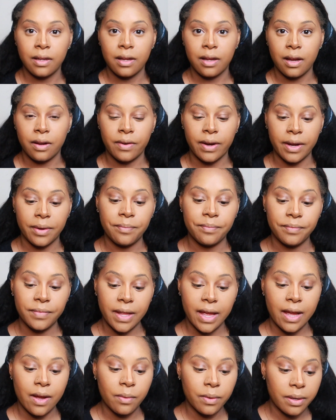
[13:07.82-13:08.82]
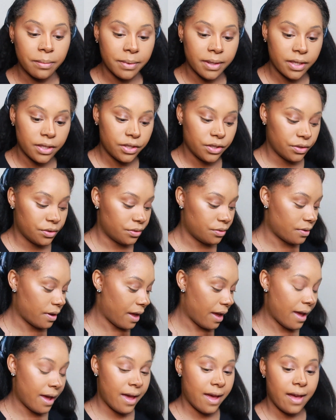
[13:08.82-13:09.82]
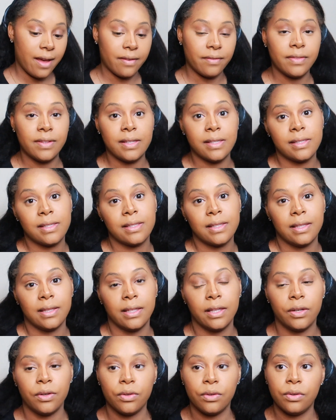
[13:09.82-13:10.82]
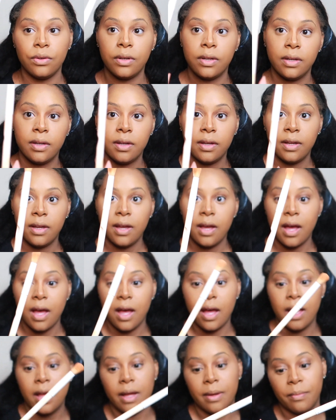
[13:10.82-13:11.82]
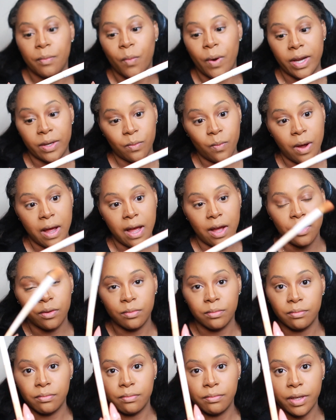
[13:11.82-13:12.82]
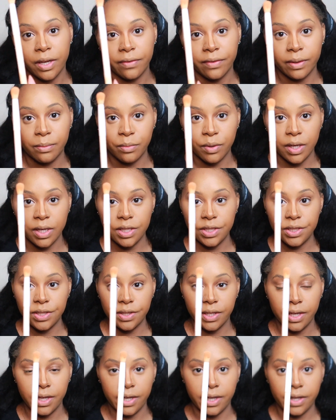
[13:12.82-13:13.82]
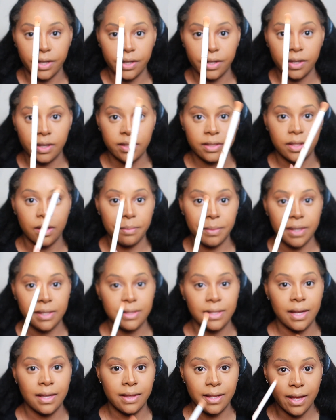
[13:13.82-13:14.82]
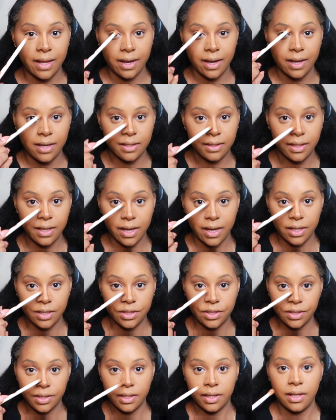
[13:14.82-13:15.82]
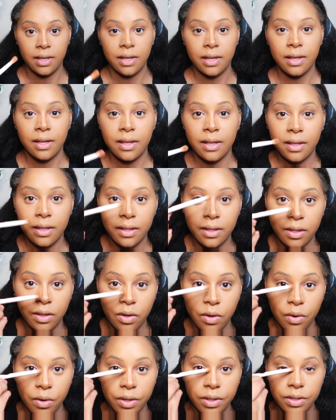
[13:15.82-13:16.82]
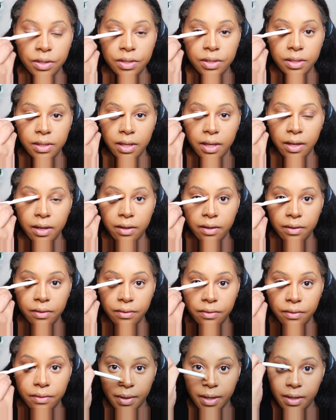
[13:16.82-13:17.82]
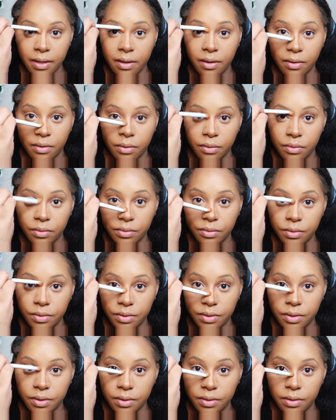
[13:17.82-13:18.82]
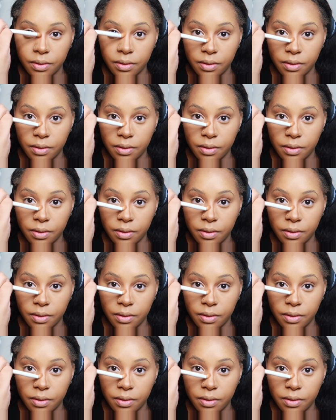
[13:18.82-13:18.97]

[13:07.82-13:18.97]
All right, now what I'm gonna do, I have this little Wet n Wild buffing brush here. So I'm gonna take that and catch the corners of my nose.